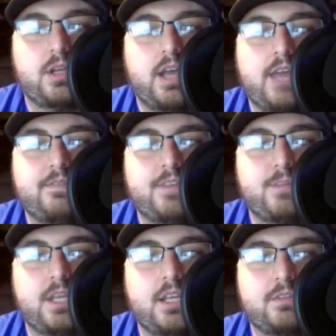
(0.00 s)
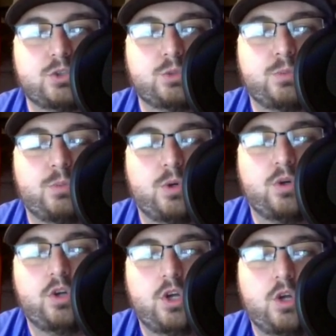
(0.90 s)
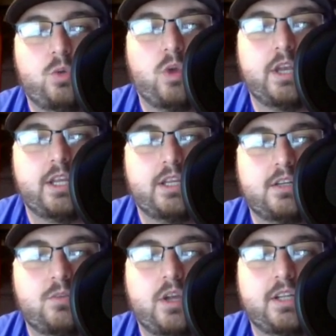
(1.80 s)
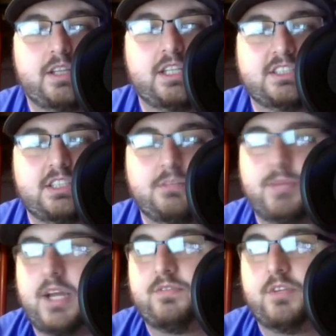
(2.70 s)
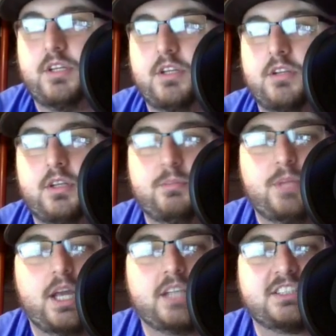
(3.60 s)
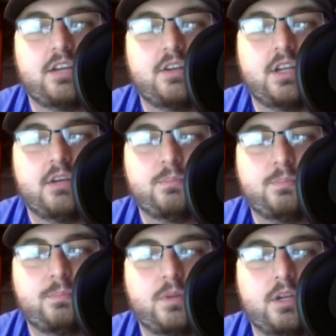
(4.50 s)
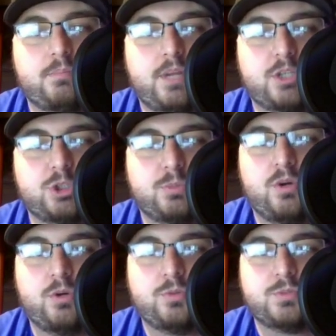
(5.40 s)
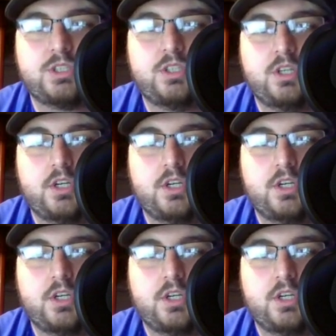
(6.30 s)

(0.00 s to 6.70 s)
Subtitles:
MVP of the Super Bowl running things in the back in behind center there, and then Patrick Mahomes.